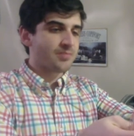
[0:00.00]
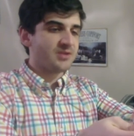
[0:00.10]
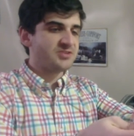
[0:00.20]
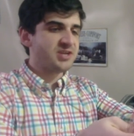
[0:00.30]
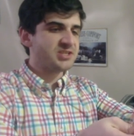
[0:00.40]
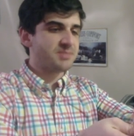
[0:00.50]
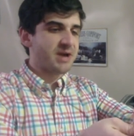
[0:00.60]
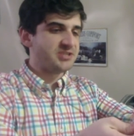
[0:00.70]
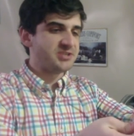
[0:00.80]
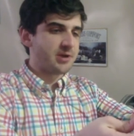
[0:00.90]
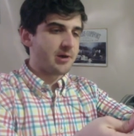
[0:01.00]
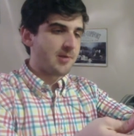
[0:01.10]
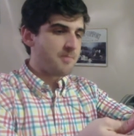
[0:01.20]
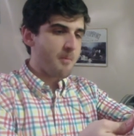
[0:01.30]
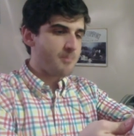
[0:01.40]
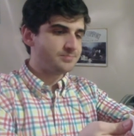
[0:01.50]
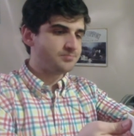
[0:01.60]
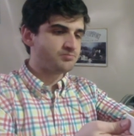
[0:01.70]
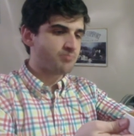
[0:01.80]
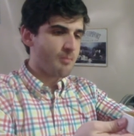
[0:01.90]
It's not spicy at all.
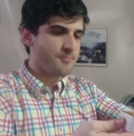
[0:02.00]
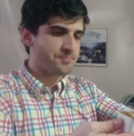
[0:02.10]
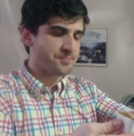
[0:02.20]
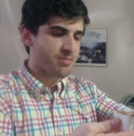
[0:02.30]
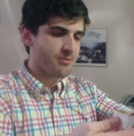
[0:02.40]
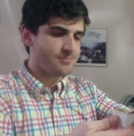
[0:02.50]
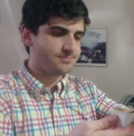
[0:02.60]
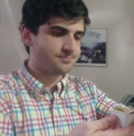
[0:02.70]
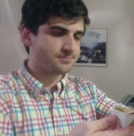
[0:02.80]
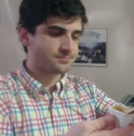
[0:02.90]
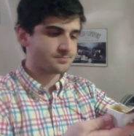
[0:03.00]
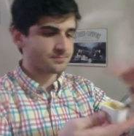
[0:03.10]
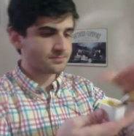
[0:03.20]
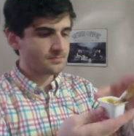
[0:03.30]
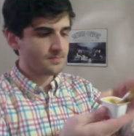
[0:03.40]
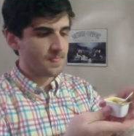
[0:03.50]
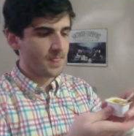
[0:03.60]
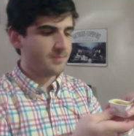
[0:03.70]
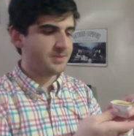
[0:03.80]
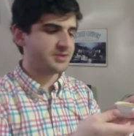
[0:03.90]

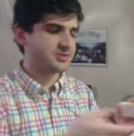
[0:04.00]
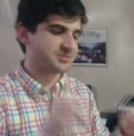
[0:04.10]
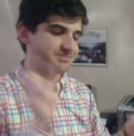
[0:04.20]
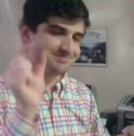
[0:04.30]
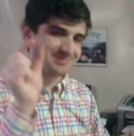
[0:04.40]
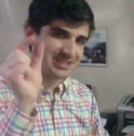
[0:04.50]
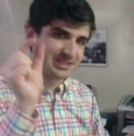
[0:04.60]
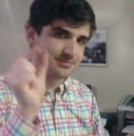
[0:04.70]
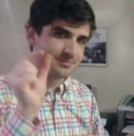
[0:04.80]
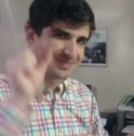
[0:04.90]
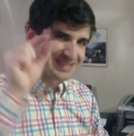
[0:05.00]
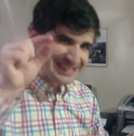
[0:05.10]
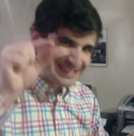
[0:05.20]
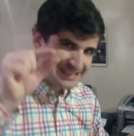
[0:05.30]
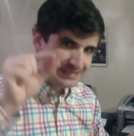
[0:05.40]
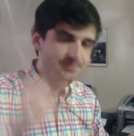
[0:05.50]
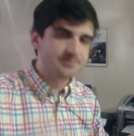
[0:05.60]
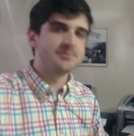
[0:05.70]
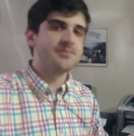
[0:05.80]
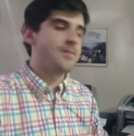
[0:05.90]
I mean, there's eh, eh,
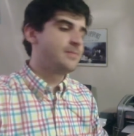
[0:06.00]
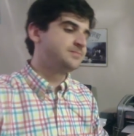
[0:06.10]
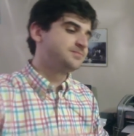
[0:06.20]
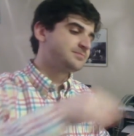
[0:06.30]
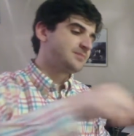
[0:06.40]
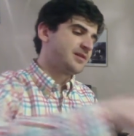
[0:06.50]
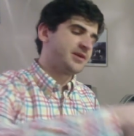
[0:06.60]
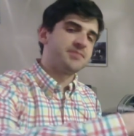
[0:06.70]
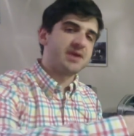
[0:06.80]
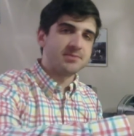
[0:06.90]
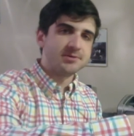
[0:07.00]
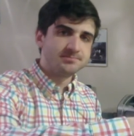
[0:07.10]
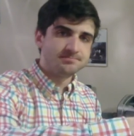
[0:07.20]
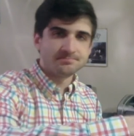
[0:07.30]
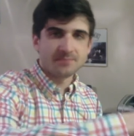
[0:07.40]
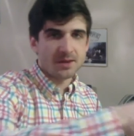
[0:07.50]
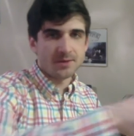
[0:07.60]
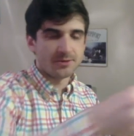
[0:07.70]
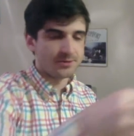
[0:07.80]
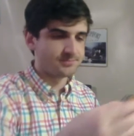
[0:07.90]
like a pepper,
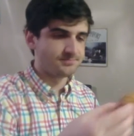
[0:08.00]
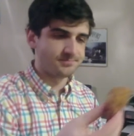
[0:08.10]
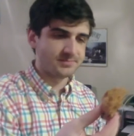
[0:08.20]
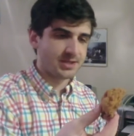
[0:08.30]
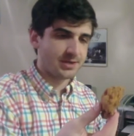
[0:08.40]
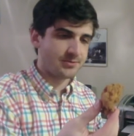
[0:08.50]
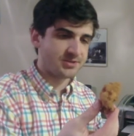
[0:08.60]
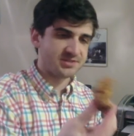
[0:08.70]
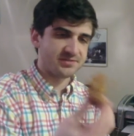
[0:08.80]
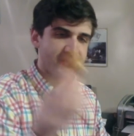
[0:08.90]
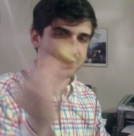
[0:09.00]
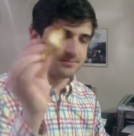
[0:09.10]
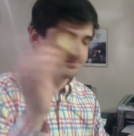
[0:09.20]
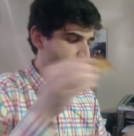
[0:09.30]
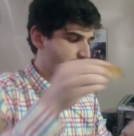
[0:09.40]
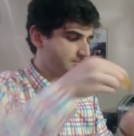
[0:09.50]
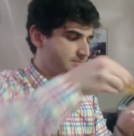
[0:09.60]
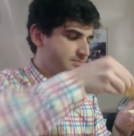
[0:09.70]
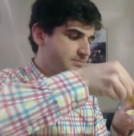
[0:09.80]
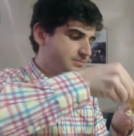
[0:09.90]
or you know, which is fine.
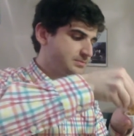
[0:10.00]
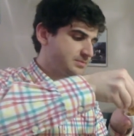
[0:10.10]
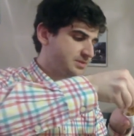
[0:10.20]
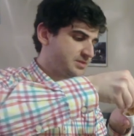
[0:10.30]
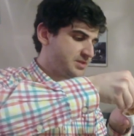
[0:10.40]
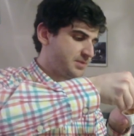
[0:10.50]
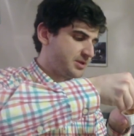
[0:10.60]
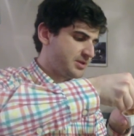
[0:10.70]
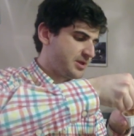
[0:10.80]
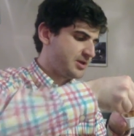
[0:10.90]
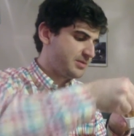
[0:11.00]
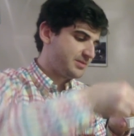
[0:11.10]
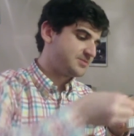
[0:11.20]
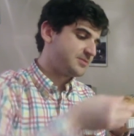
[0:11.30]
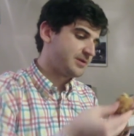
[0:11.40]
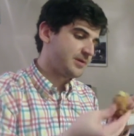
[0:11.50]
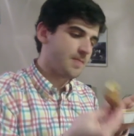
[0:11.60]
Dipping in the honey mustard now.